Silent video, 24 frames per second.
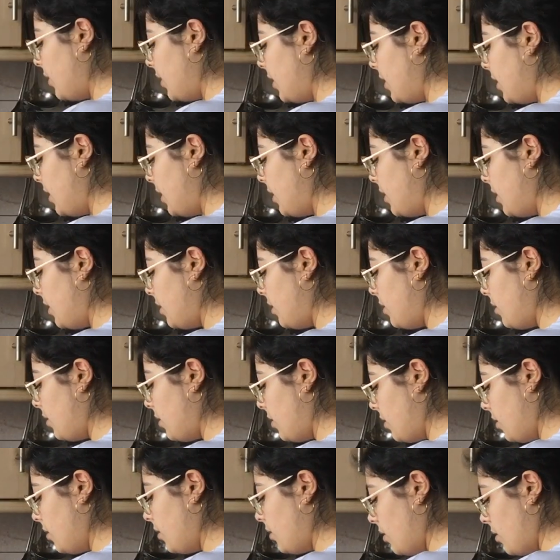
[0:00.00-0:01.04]
we
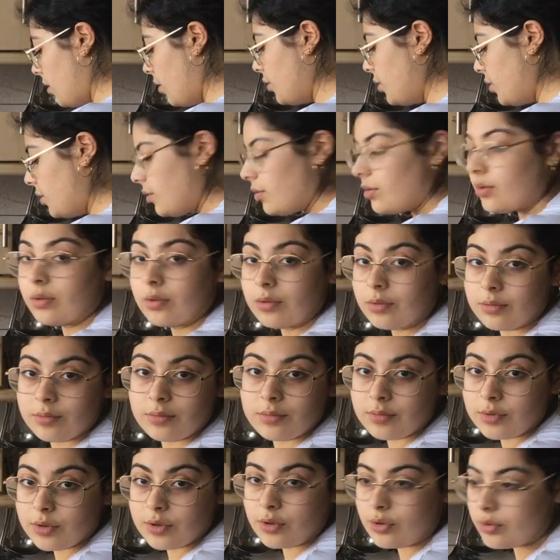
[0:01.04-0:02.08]
also
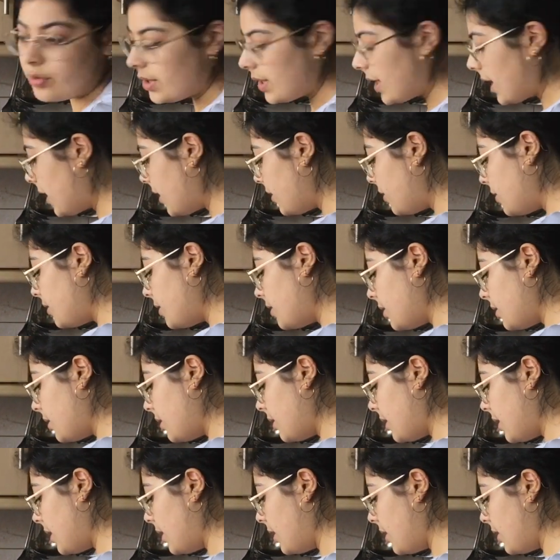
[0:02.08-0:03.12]
use cans,
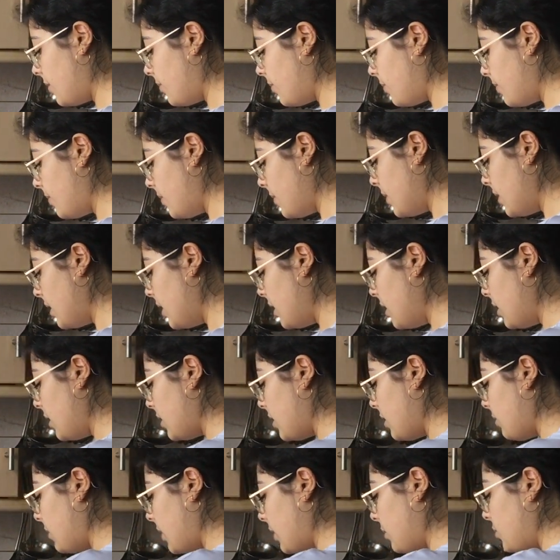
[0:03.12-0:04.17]

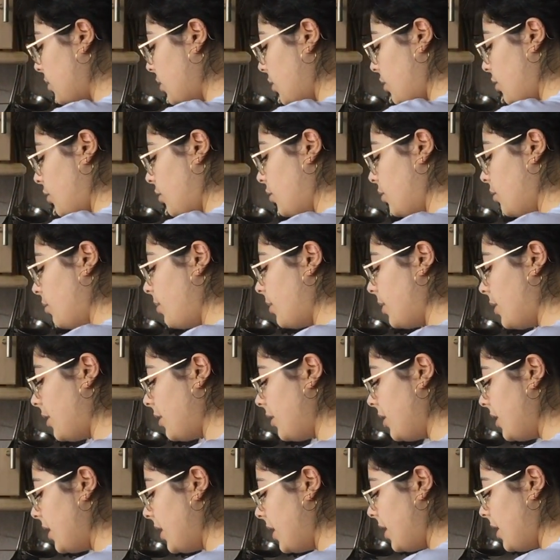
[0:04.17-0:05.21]
sometimes 2,
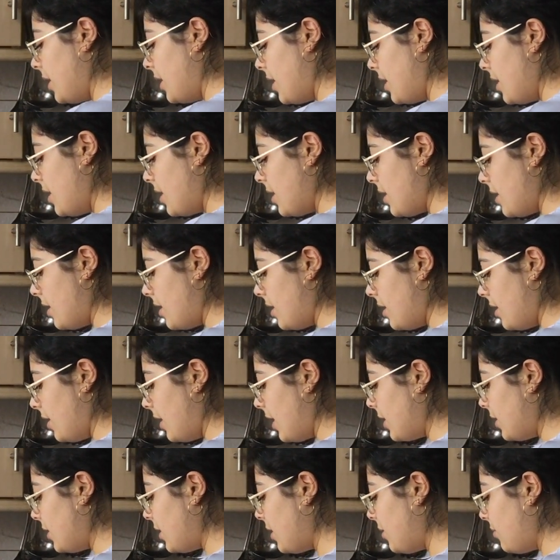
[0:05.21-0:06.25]
but
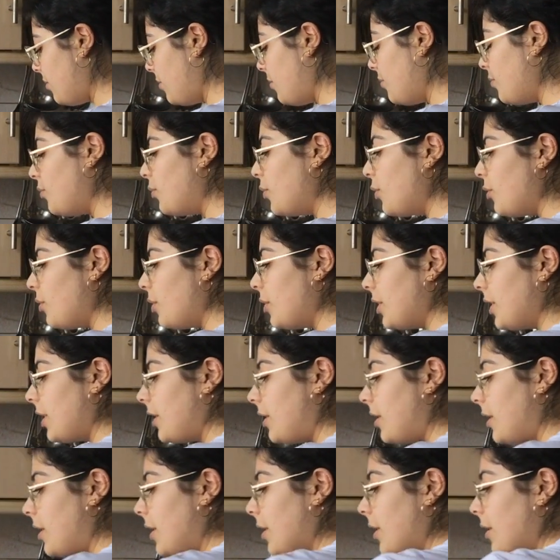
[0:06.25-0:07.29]
last time we were in
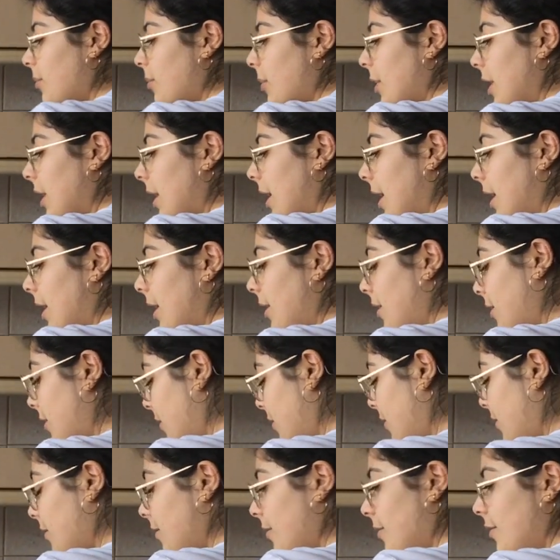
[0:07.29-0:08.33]
Iraq, my aunt
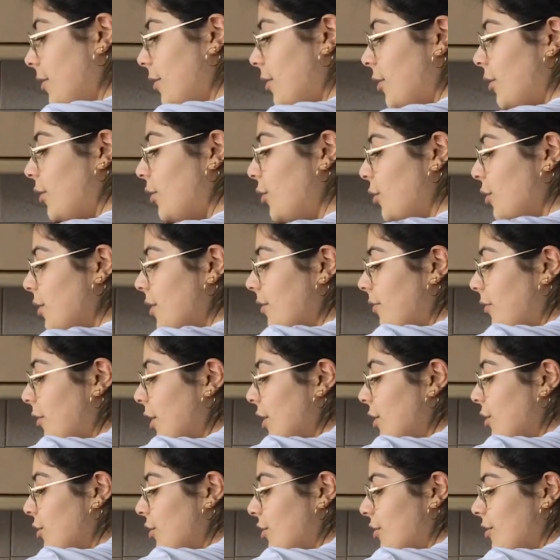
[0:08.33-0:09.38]
used
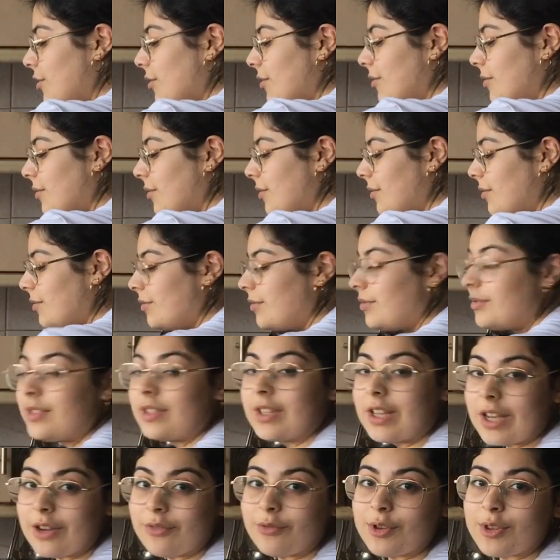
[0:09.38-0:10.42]
fresh
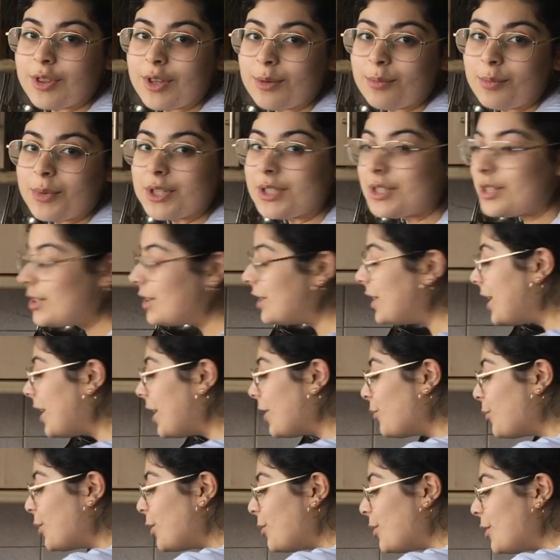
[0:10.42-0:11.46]
everything basically,
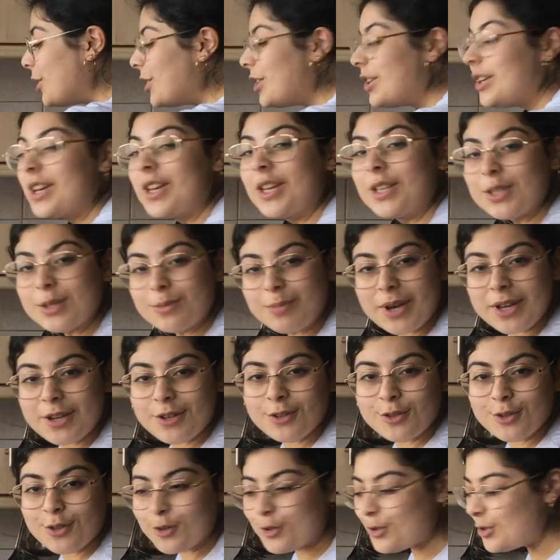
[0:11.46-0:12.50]
and we were
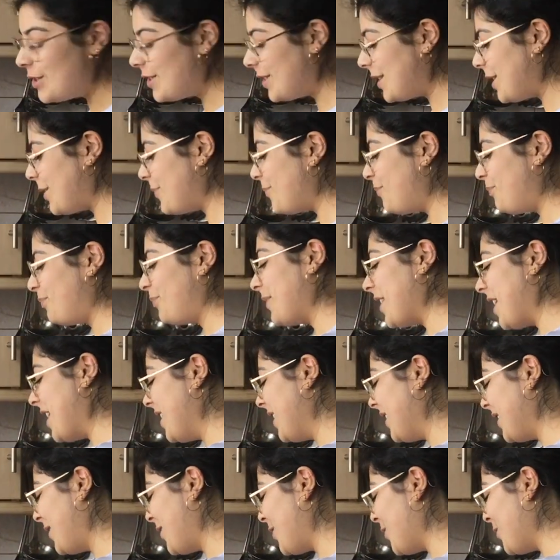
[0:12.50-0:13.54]
inspired to do the same.
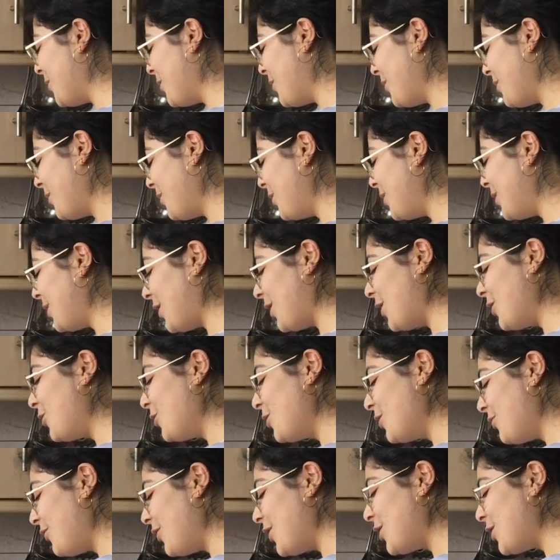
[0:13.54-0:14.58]
So we
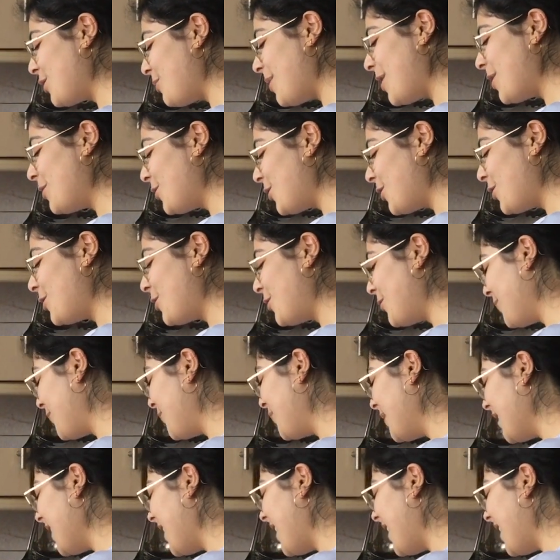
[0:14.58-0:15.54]
started using fresh tomatoes too.